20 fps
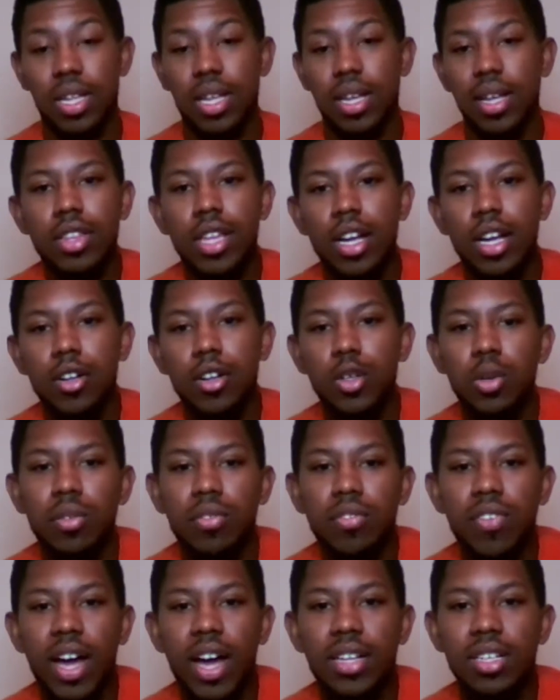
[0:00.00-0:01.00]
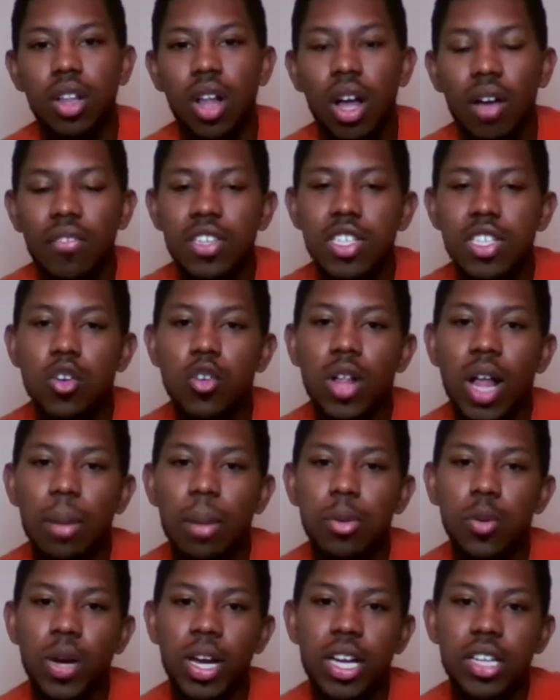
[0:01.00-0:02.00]
There you'll find a lot of his
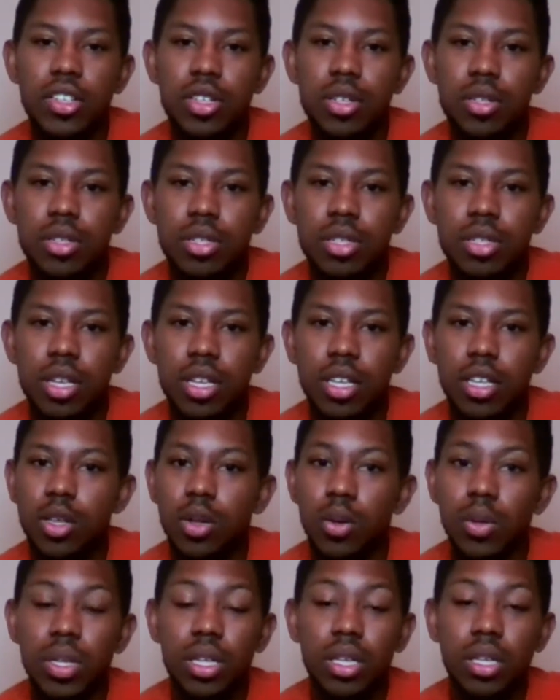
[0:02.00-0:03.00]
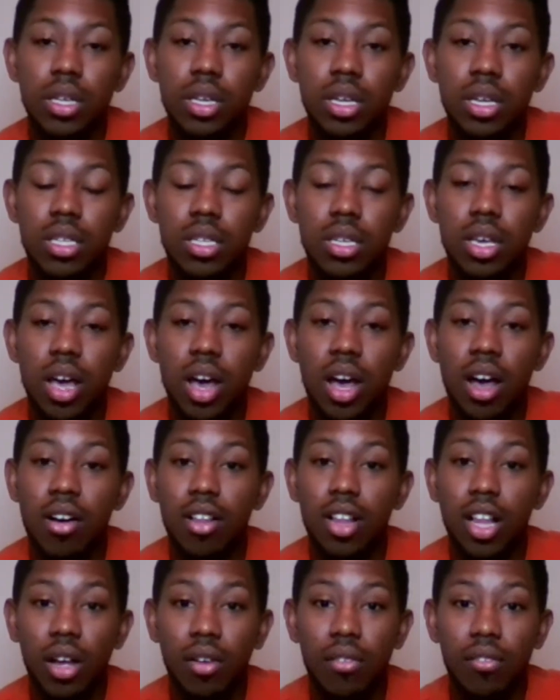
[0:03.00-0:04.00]
collaborations, including a
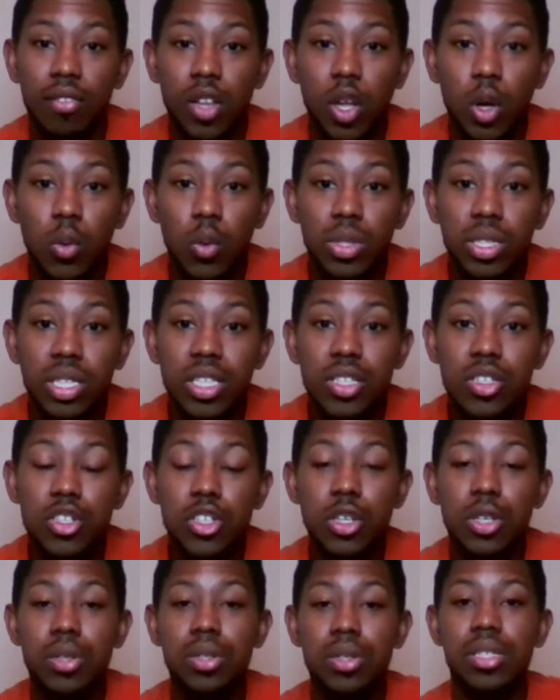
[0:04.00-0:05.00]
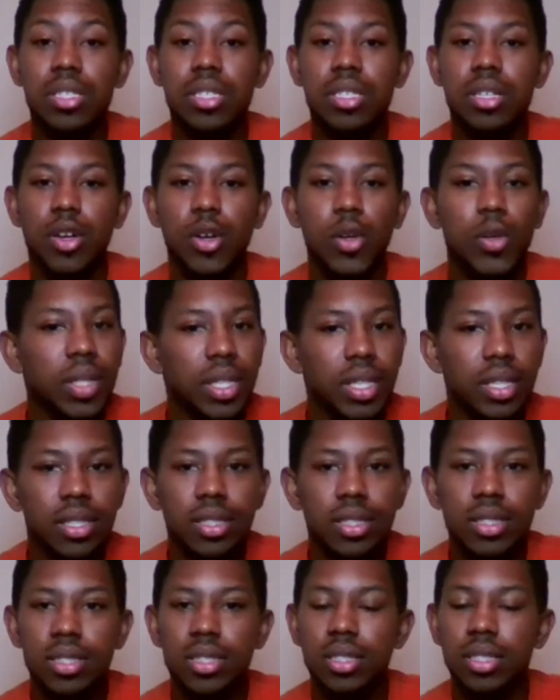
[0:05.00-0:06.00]
lot of Lone t-shirts,
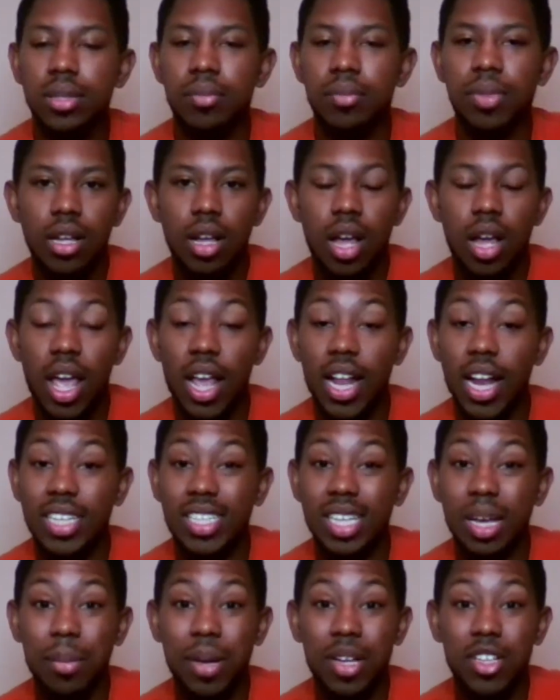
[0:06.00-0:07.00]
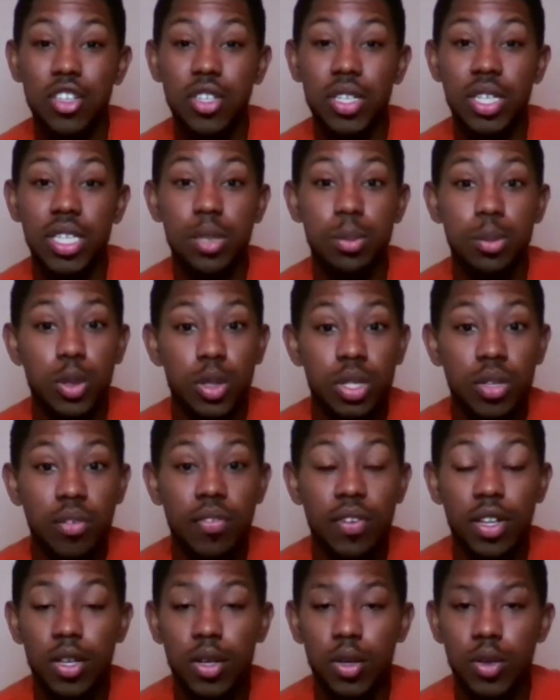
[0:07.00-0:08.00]
hoodies, and as I mentioned, his music
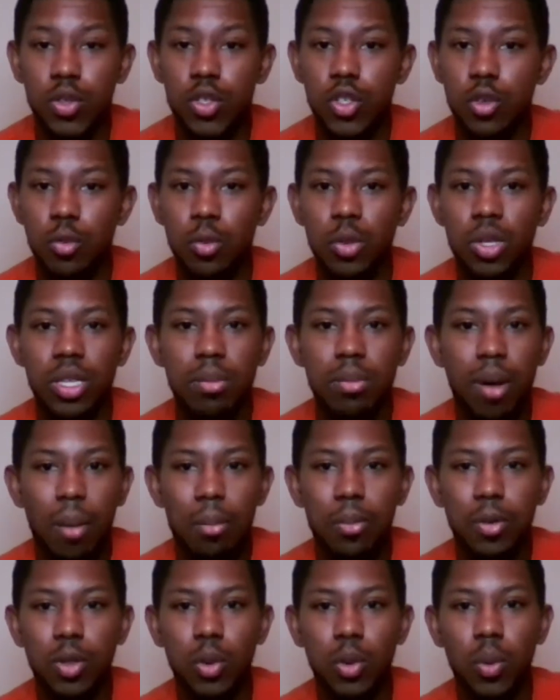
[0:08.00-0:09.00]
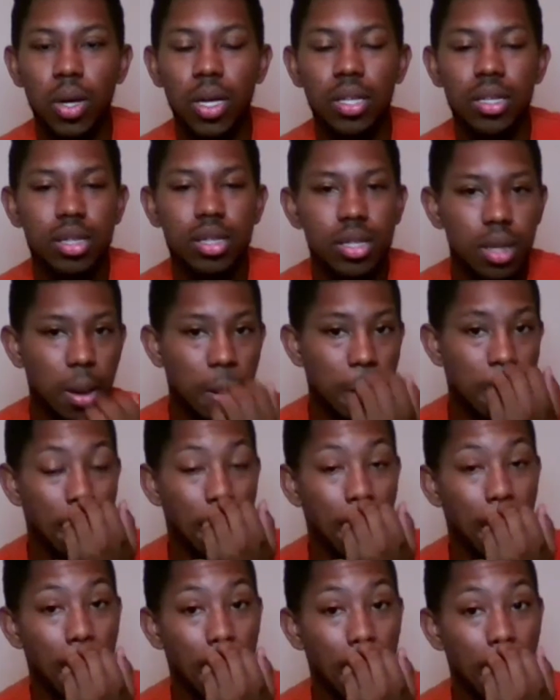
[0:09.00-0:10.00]
videos, some really popular ones.
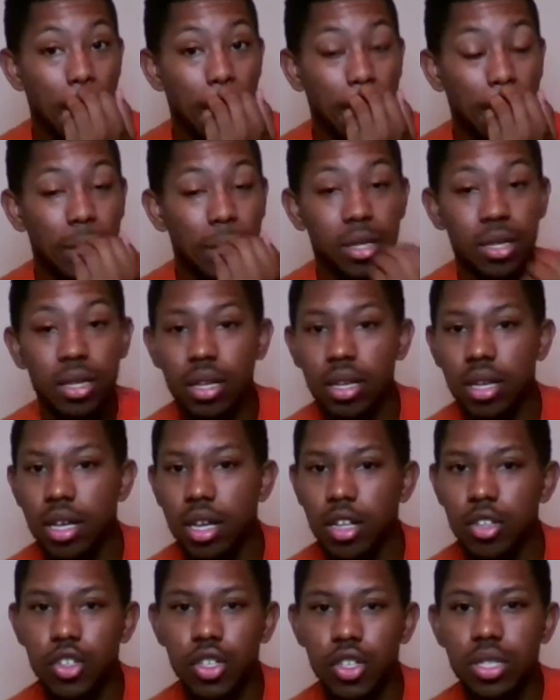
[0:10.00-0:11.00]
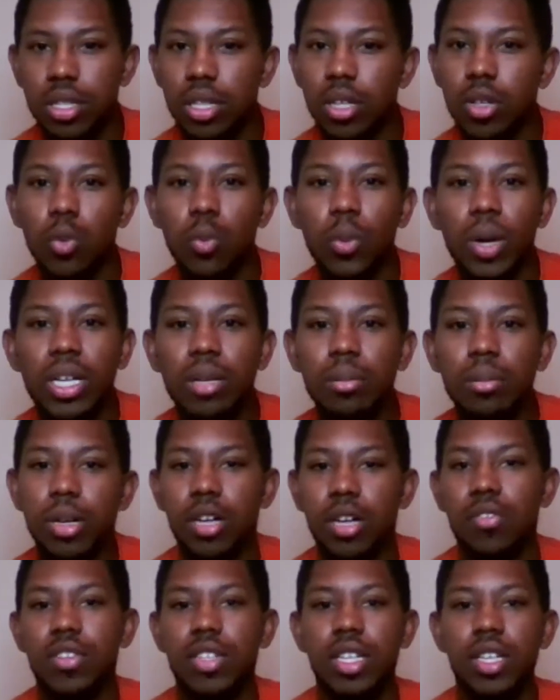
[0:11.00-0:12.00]
And just a little random
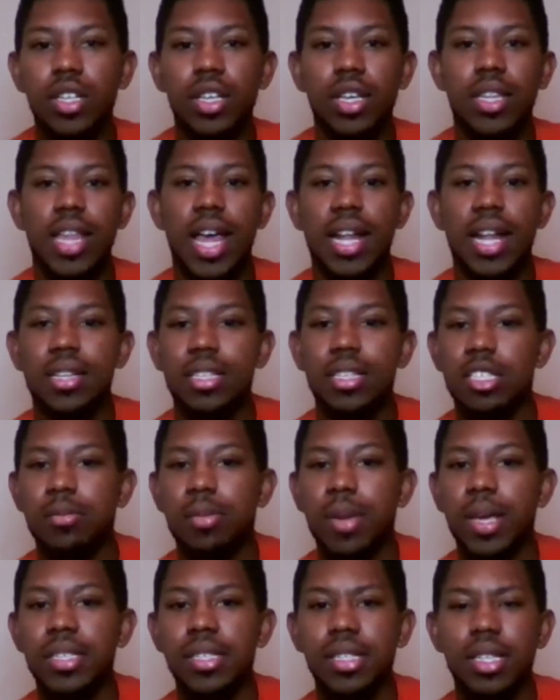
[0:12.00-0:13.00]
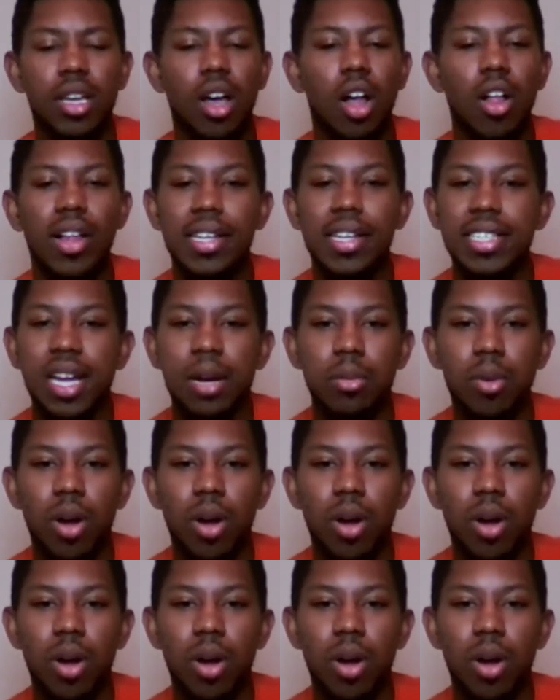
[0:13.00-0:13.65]
paraphernalia that is basically all A$AP